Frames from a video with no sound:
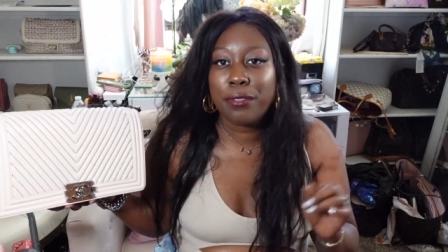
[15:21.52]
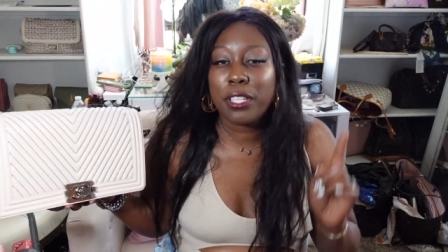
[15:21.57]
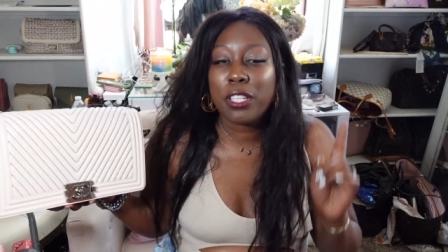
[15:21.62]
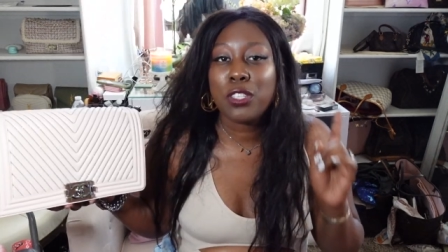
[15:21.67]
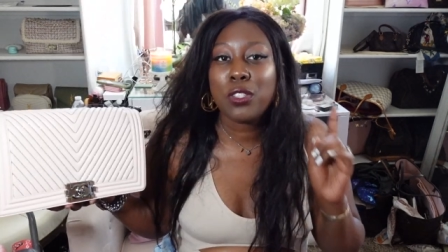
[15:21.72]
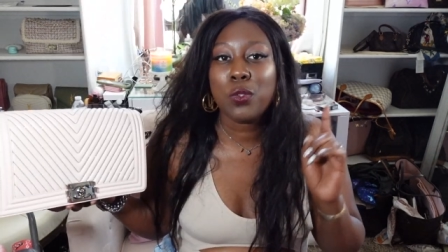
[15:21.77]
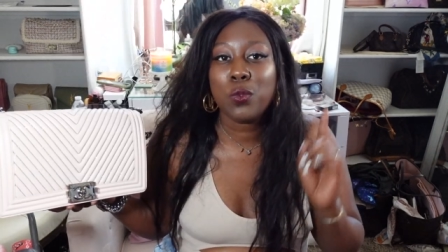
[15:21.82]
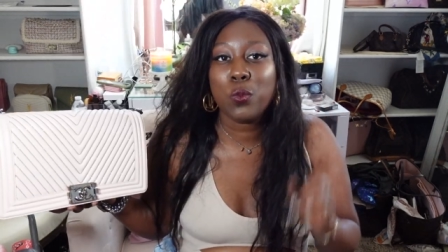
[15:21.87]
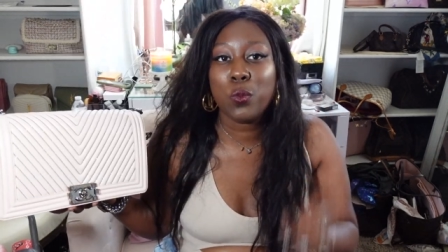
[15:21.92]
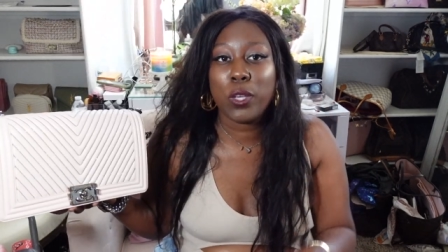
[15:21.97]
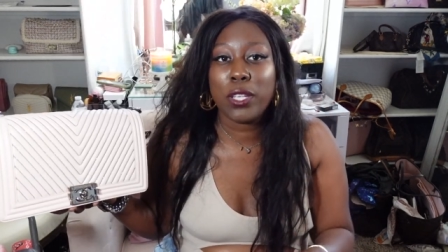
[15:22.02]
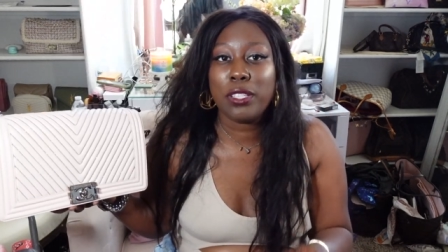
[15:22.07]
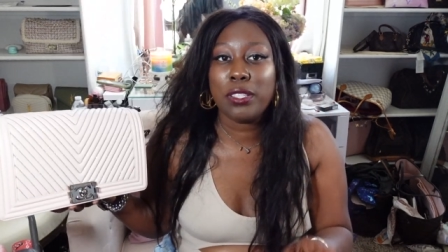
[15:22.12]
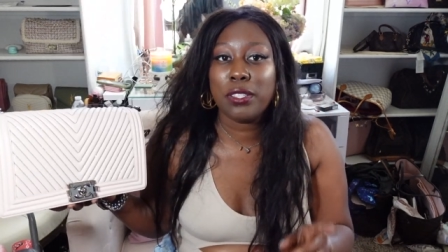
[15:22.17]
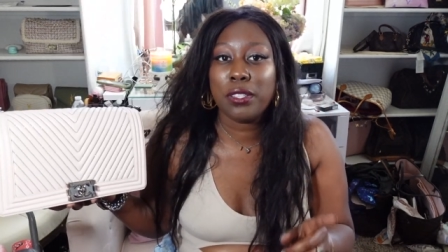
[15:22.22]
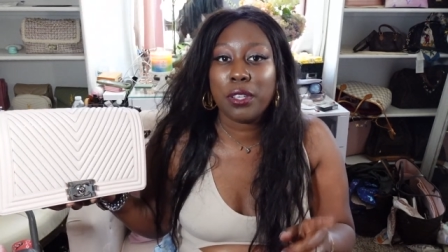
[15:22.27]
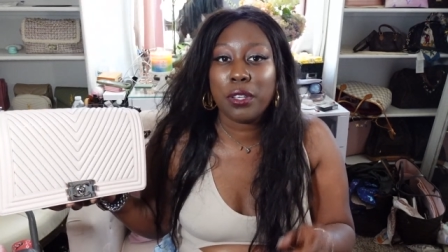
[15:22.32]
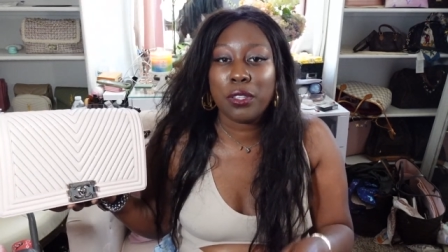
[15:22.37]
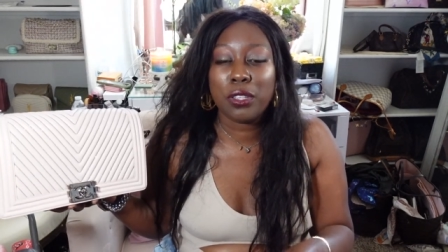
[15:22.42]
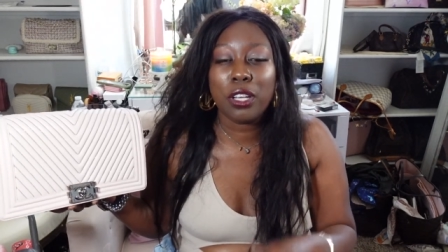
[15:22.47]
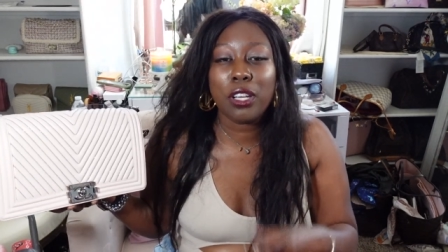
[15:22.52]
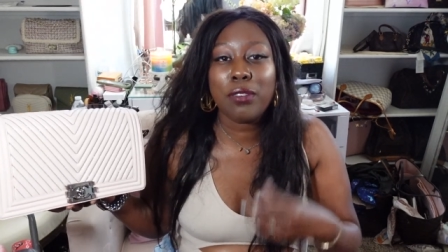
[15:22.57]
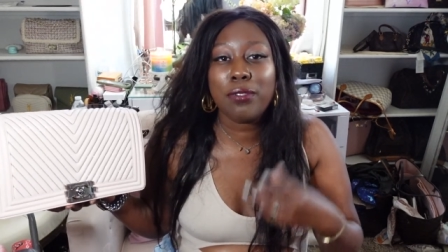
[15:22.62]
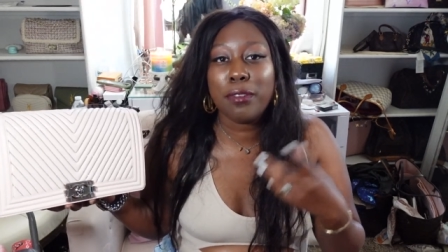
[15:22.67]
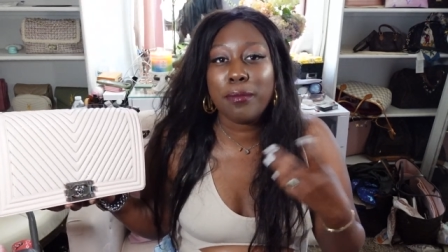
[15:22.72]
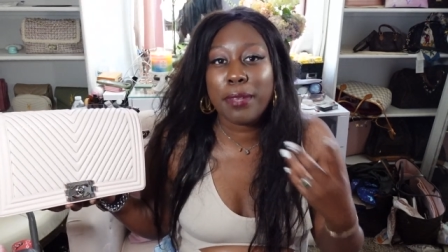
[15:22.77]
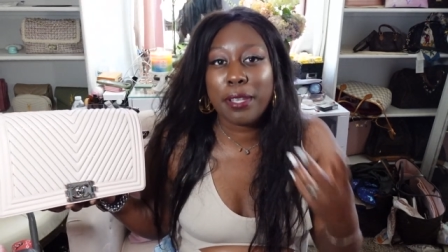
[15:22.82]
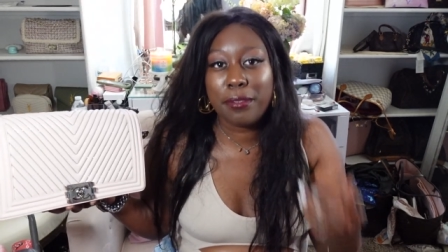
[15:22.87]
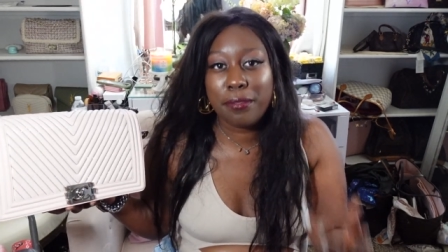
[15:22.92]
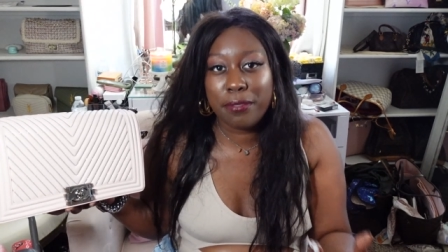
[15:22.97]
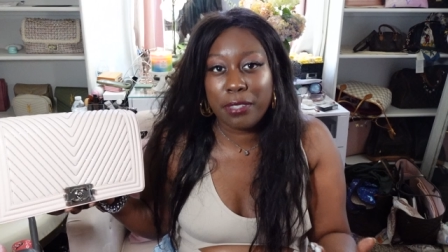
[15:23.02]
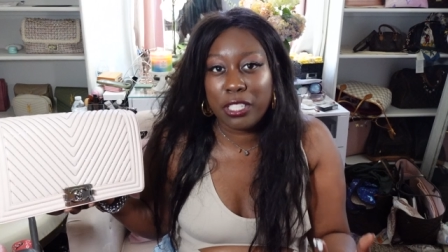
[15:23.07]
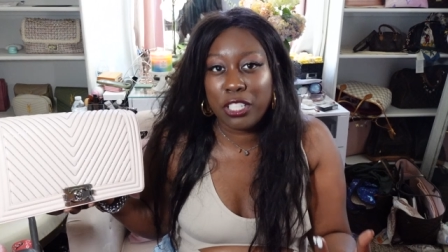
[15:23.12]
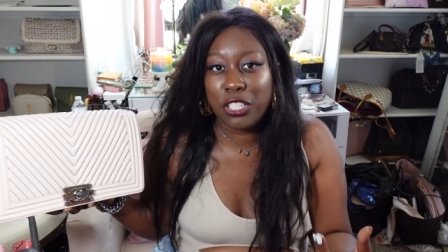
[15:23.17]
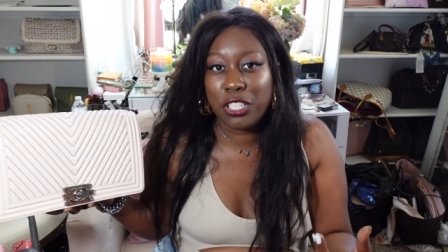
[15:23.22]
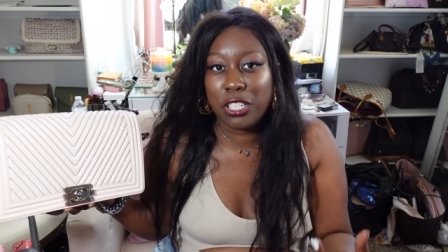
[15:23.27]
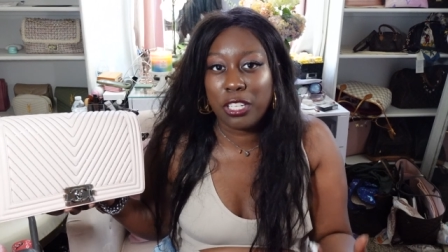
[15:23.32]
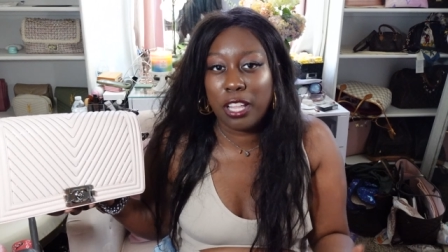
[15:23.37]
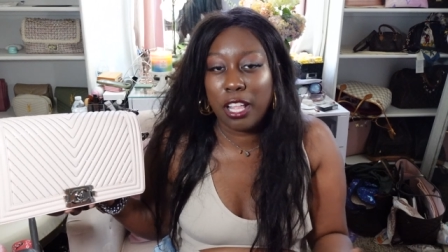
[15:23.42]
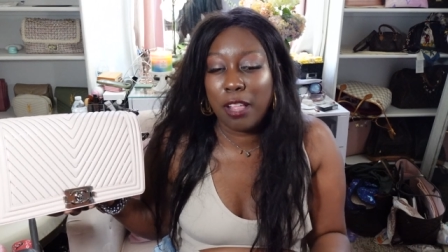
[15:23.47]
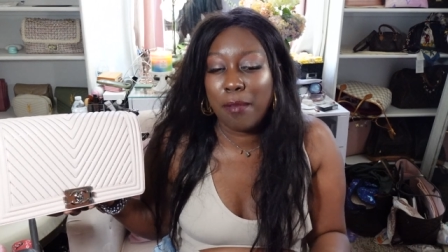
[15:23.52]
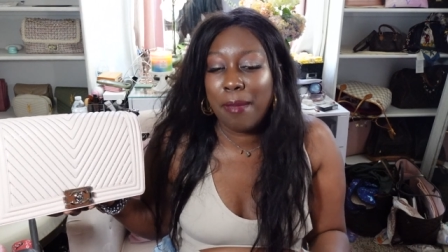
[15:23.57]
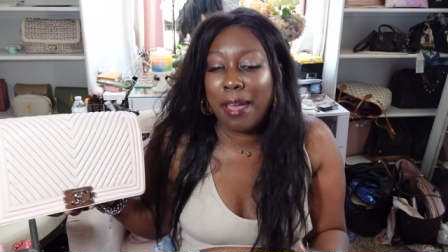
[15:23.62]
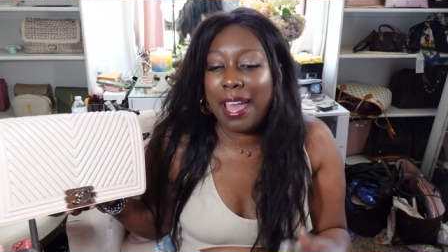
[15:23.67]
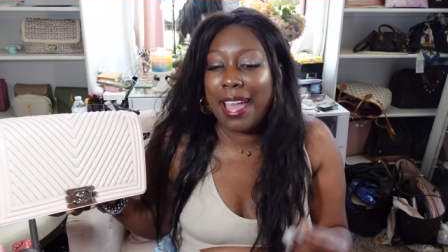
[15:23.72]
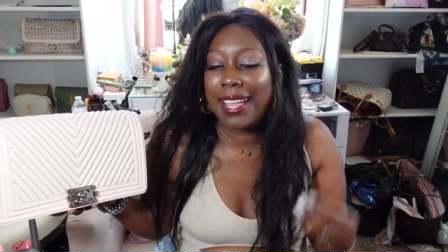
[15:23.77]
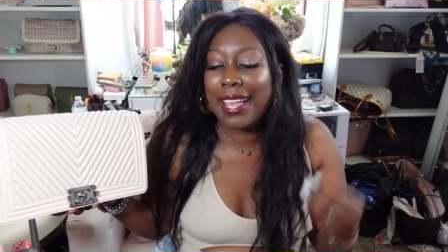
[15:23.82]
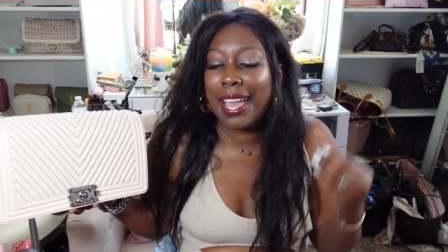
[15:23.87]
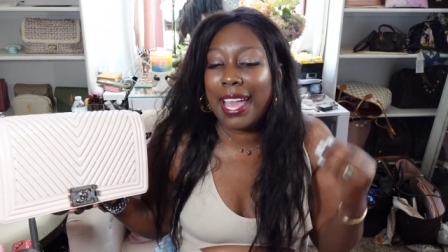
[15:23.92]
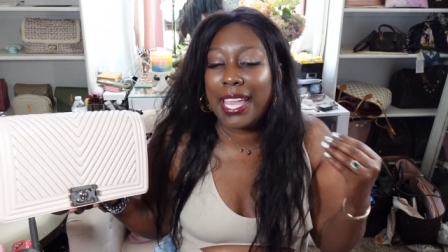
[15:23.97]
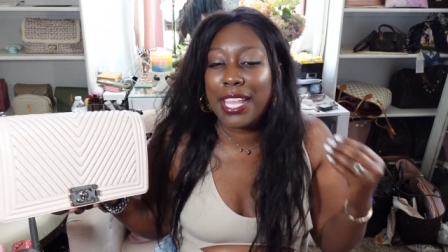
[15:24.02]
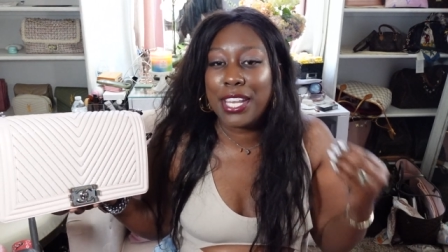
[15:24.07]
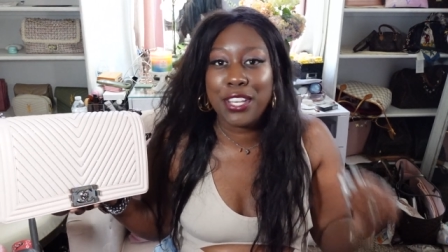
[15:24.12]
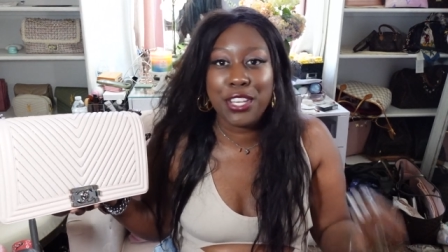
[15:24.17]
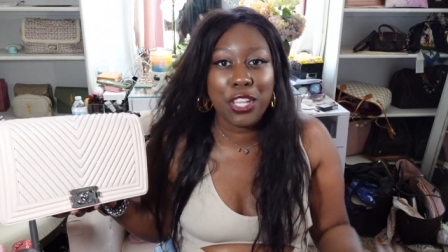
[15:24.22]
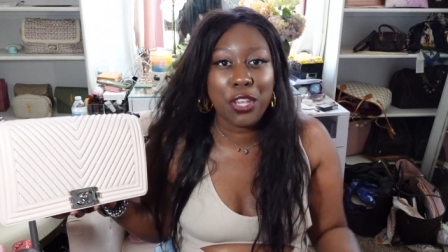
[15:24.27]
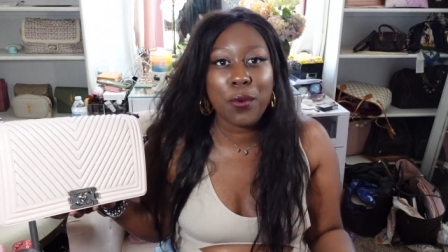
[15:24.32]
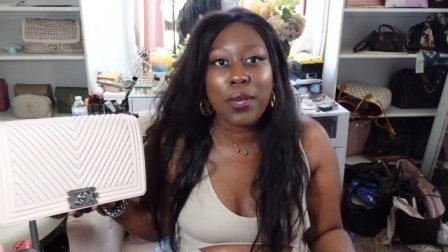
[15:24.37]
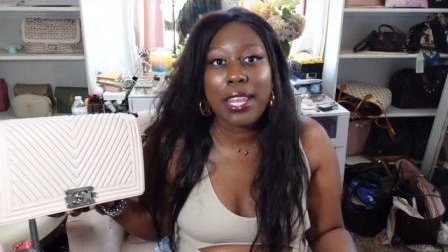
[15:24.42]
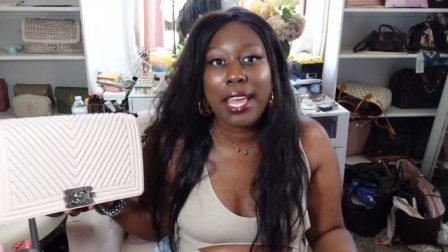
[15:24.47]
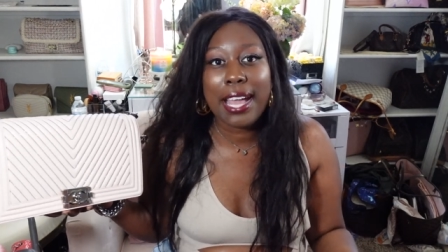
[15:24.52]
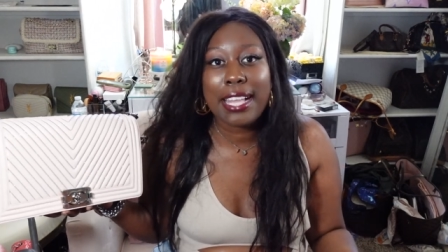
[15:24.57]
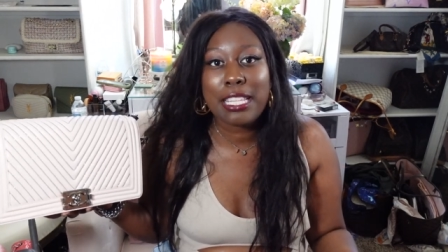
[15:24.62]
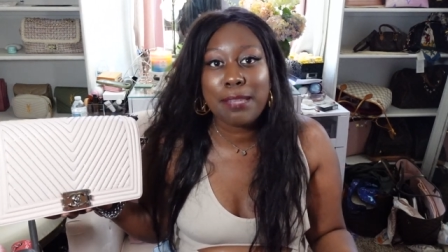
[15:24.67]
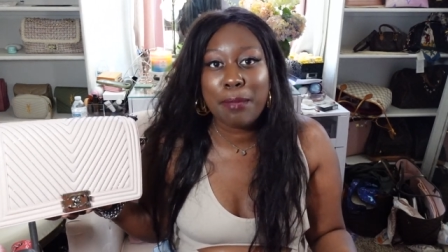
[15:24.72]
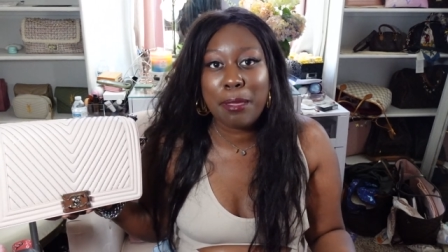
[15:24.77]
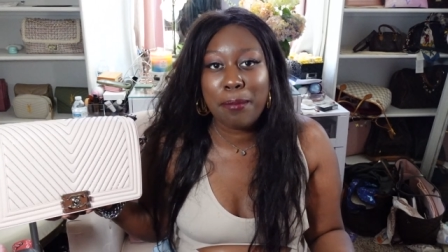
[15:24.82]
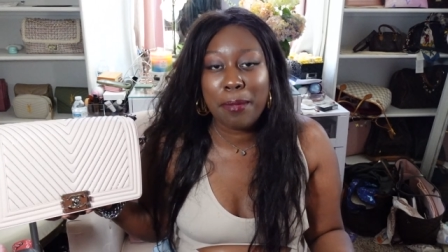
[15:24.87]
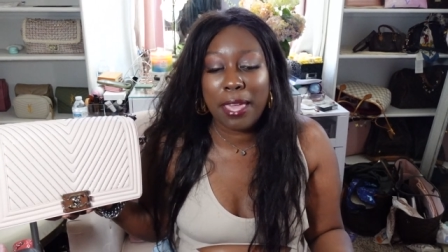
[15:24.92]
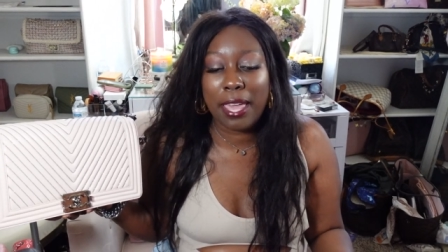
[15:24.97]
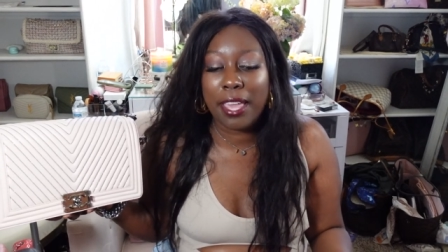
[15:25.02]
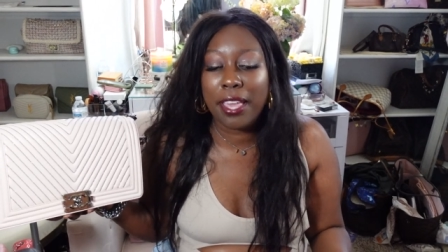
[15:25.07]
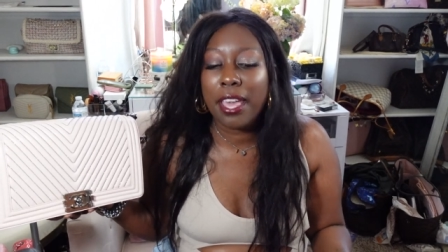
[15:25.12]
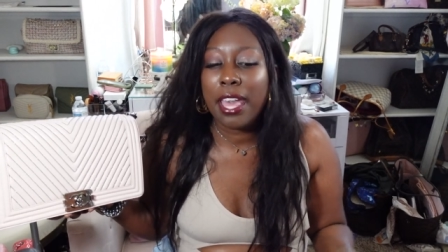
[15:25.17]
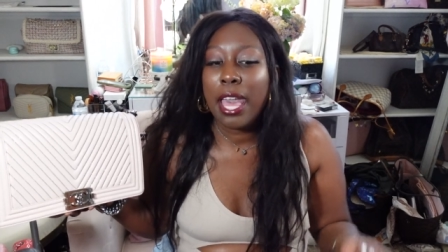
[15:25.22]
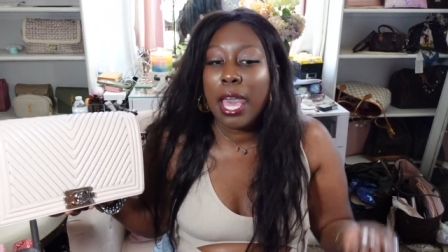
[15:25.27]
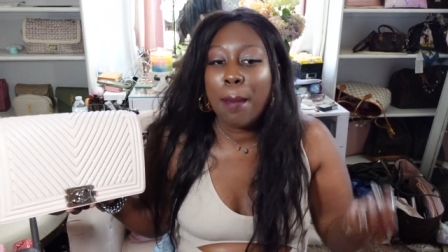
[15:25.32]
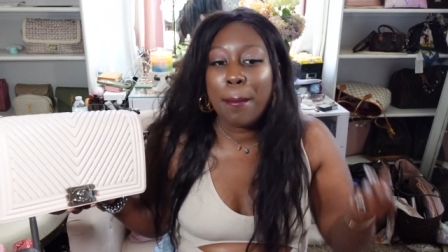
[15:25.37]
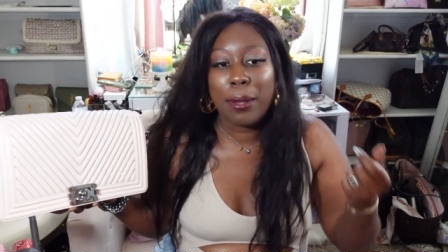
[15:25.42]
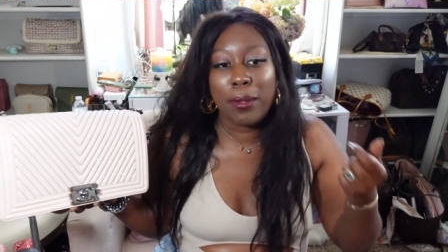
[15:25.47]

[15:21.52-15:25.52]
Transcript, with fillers: First went to go look for my first Chanel bag. I knew it had to be pink.